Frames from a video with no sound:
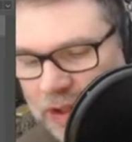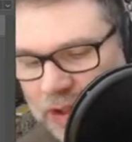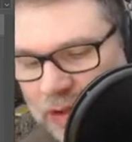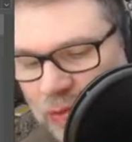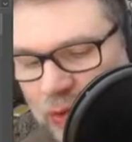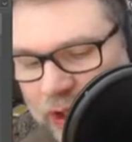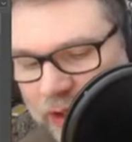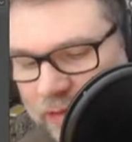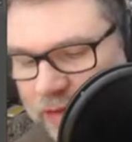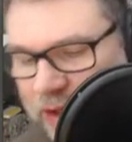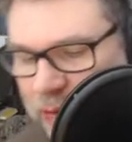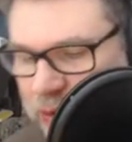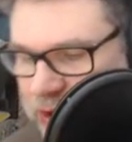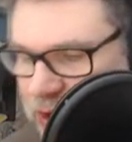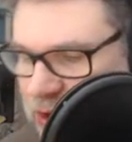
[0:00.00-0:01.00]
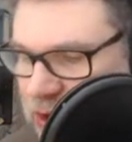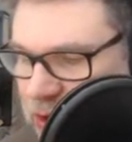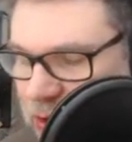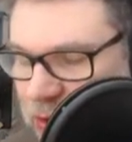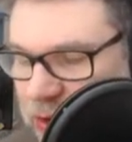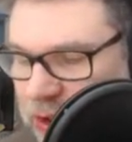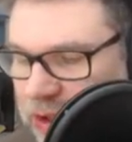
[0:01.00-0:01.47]
What if there was a
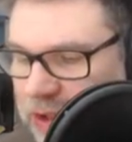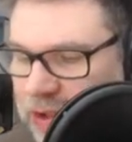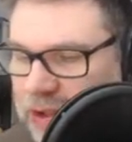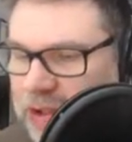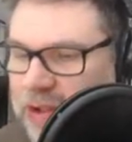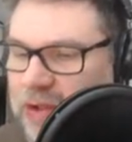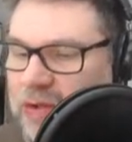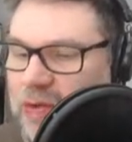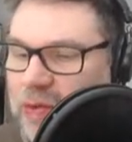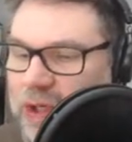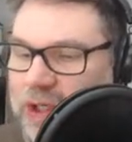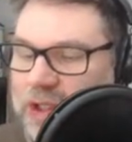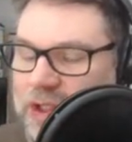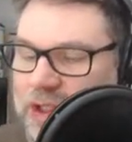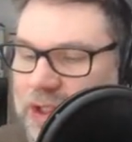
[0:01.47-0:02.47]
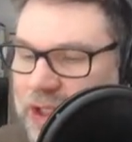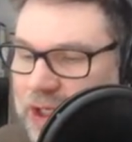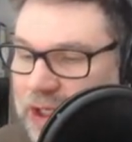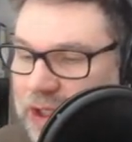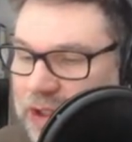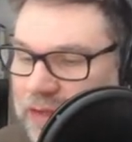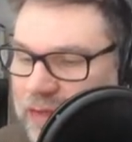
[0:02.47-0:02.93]
dude who was...
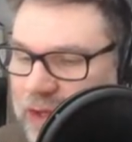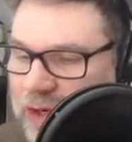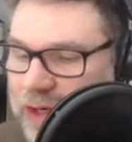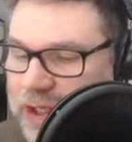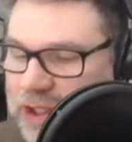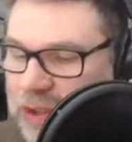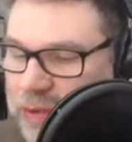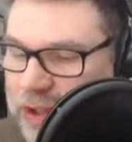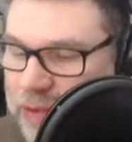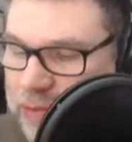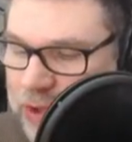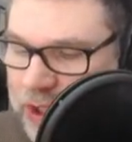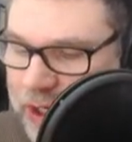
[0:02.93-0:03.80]
Uh, Alright, so we're going to put